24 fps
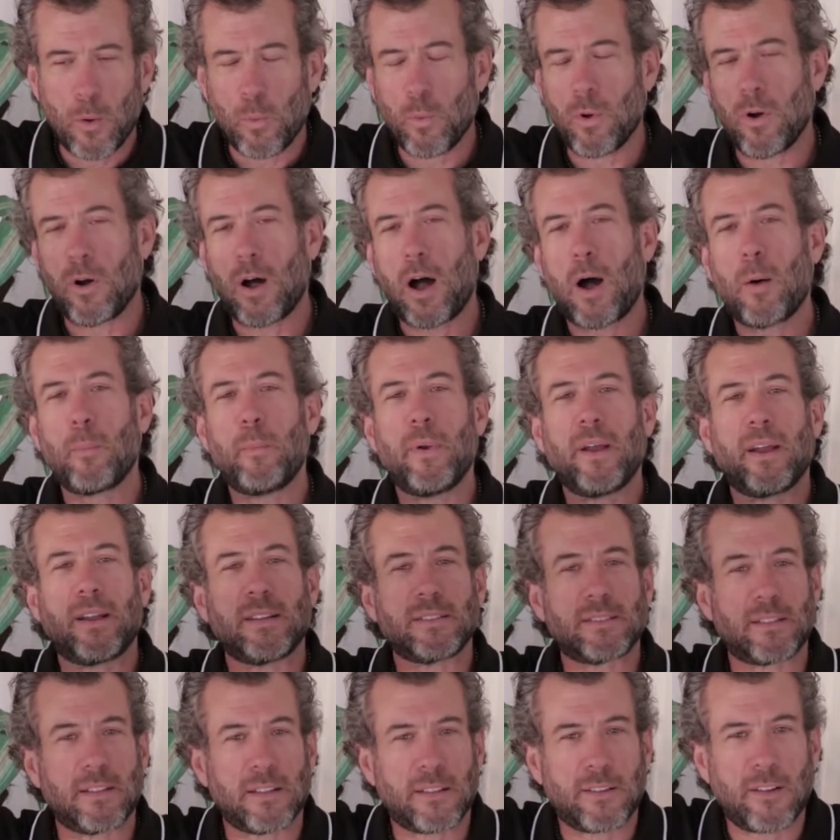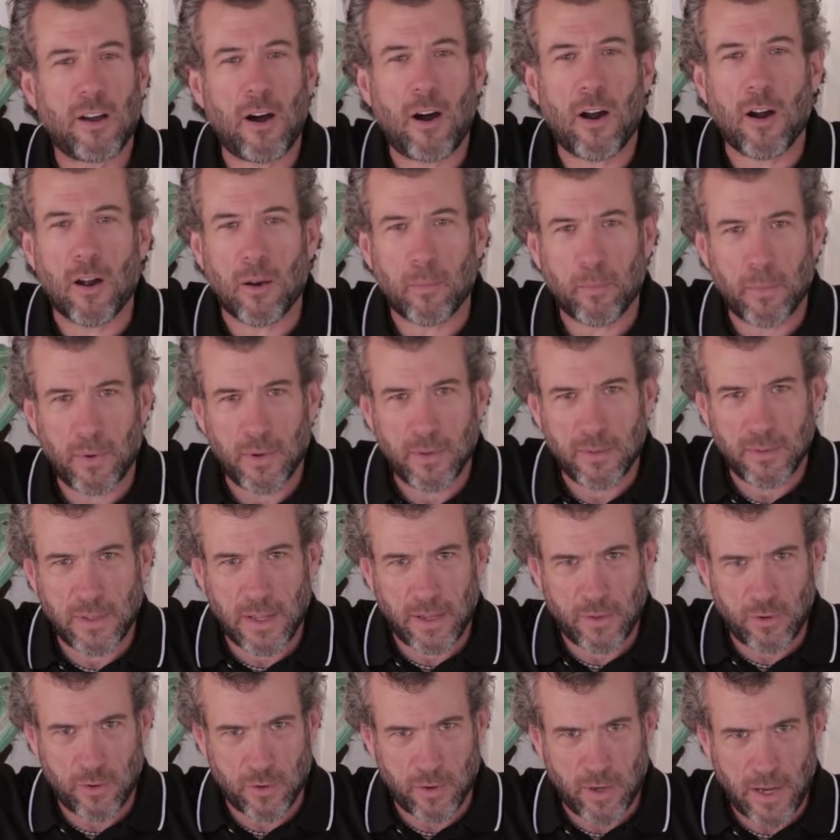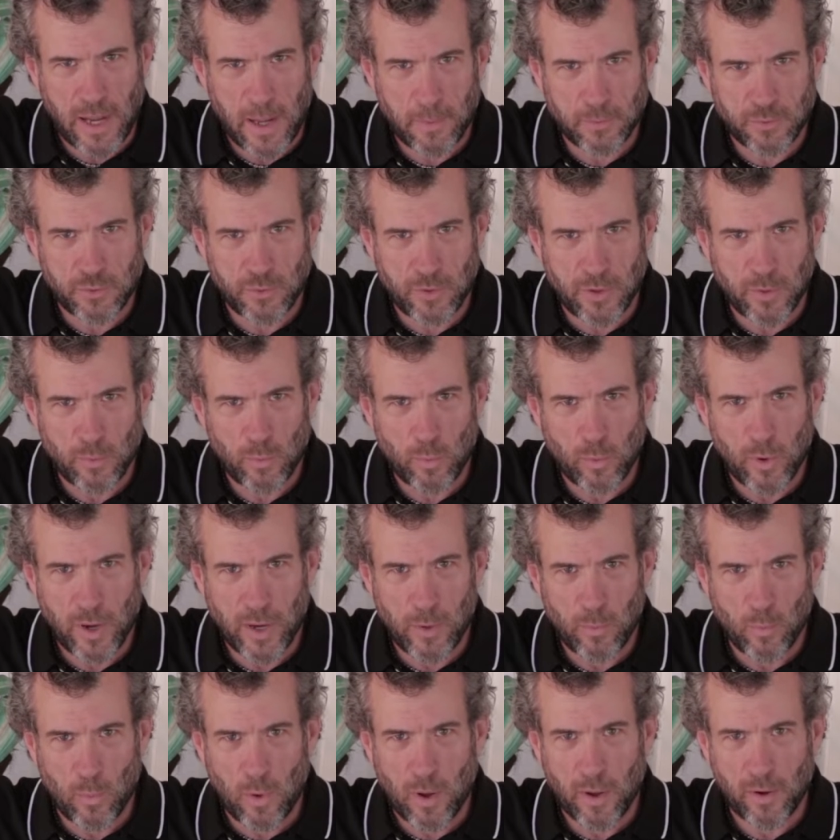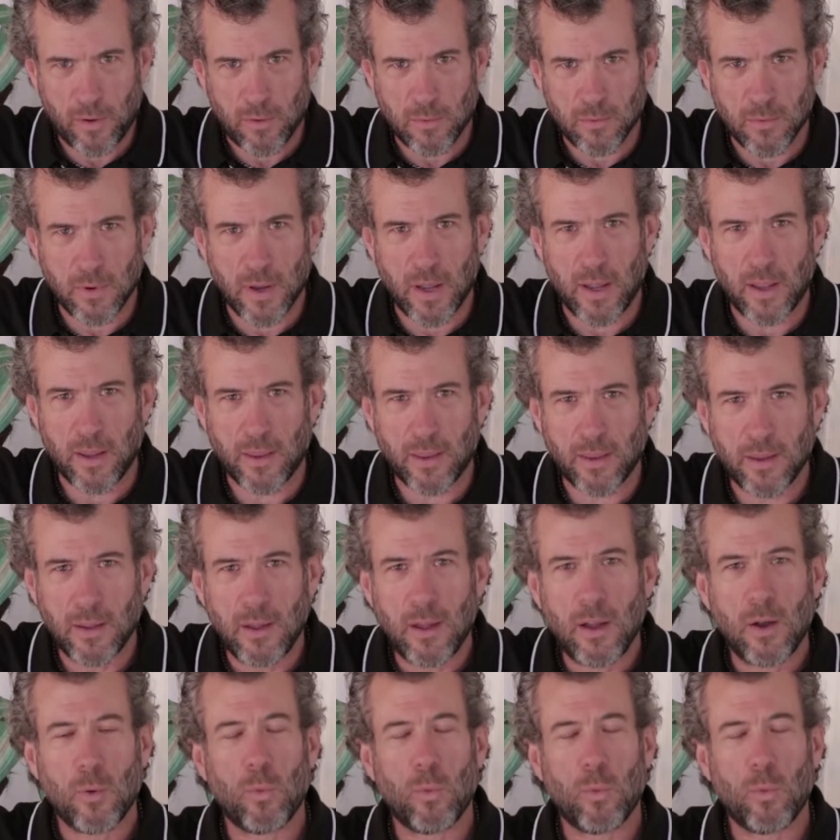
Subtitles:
Well, how big is the tarp that you're capturing rainwater with?